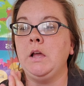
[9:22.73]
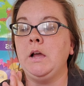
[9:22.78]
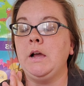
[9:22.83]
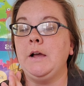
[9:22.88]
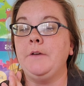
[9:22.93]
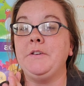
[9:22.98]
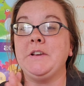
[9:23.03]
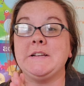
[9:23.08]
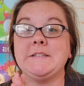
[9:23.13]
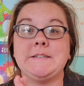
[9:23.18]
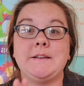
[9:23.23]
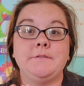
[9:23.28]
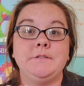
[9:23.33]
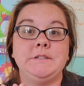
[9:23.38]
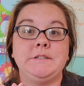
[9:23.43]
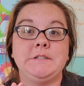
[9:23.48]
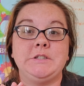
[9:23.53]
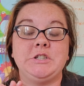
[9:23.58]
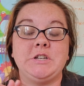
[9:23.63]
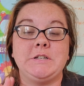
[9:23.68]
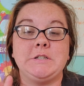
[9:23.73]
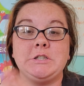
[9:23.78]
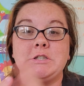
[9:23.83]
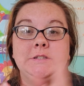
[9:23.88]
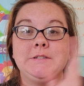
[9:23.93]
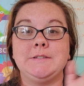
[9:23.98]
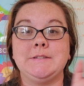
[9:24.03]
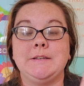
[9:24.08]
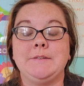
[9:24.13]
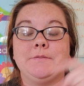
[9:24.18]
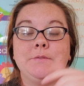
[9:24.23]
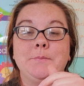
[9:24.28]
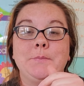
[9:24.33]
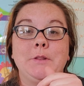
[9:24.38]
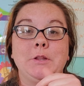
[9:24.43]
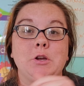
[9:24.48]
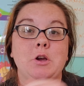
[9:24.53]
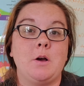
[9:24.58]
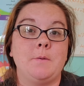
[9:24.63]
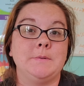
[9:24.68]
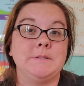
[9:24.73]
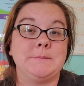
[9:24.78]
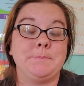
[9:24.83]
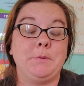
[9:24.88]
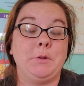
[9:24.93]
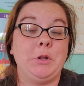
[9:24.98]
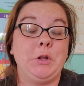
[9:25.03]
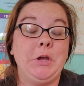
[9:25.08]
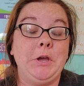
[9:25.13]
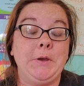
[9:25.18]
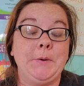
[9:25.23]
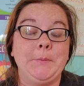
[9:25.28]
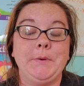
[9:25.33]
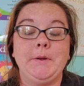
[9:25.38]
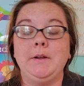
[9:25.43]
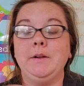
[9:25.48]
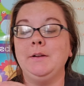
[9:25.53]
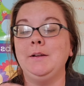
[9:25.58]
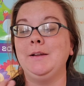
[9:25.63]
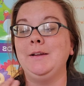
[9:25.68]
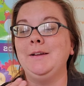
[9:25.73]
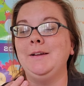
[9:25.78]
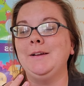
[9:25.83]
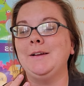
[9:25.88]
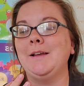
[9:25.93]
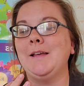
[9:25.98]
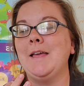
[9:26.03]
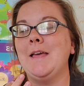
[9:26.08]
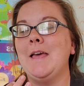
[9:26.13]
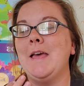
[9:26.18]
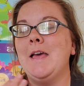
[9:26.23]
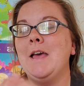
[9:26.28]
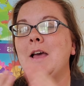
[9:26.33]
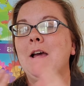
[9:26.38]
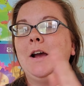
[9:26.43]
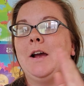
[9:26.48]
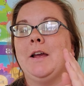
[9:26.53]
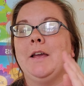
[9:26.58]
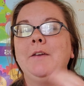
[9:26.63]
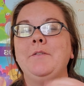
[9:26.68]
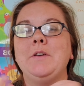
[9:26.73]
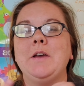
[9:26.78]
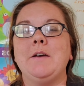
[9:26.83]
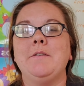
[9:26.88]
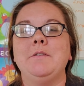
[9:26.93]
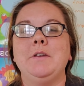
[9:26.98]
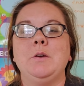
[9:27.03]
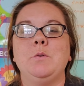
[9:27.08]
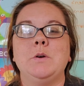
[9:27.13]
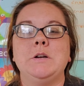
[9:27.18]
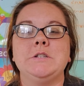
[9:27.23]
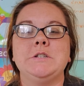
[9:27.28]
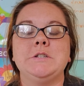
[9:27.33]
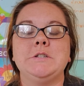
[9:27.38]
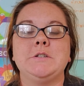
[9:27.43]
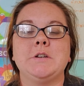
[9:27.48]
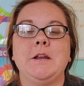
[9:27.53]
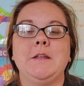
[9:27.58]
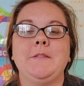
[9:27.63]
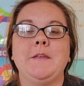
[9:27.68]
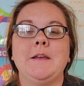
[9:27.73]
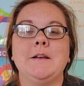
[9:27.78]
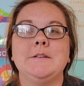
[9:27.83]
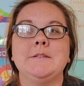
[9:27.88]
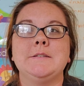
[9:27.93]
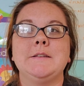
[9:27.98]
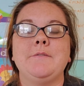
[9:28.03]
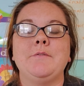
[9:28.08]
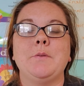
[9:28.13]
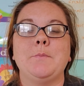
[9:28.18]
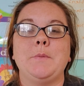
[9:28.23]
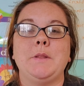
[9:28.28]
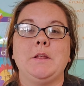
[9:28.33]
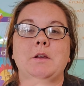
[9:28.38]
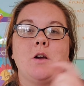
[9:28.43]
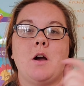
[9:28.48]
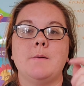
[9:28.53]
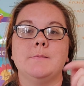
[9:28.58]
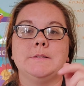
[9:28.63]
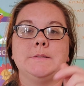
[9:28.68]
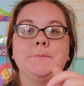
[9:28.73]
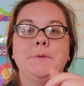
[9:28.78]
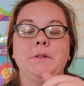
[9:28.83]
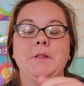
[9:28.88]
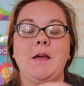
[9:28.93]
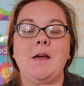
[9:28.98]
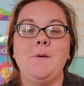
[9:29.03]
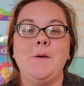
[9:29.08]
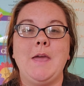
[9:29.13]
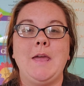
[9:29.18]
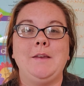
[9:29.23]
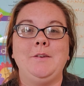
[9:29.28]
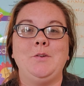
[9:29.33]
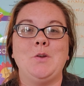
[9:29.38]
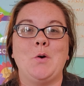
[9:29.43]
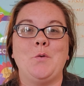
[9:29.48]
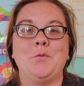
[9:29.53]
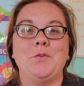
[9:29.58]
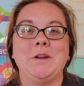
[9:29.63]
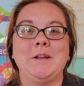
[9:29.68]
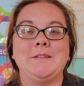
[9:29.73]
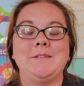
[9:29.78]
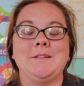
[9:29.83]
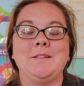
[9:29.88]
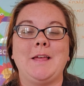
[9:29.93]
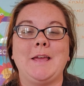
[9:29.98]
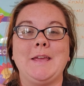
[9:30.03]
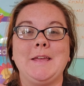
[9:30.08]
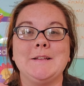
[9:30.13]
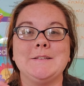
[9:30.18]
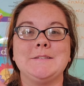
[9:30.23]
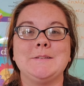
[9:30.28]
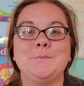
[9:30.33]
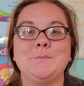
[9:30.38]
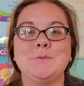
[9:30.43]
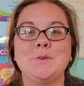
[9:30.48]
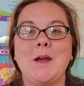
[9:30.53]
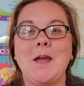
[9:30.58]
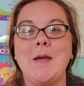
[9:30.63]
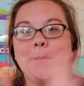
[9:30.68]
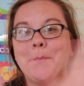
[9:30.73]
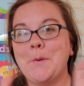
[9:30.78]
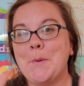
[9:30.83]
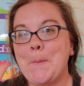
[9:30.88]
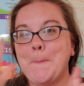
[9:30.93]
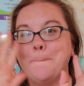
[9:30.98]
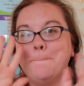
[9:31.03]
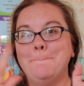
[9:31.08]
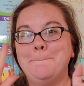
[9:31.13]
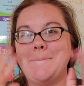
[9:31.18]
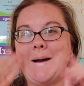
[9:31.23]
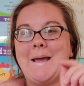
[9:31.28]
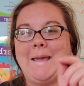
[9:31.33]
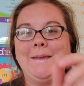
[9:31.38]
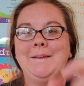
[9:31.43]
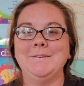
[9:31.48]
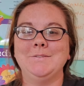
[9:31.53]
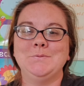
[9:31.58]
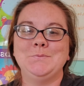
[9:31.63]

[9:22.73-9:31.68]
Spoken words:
If you guys have any suggestions, leave them in the comments below. All right, if you have any questions or anything else, leave them in the comments below. And don't forget to like and subscribe. Bye.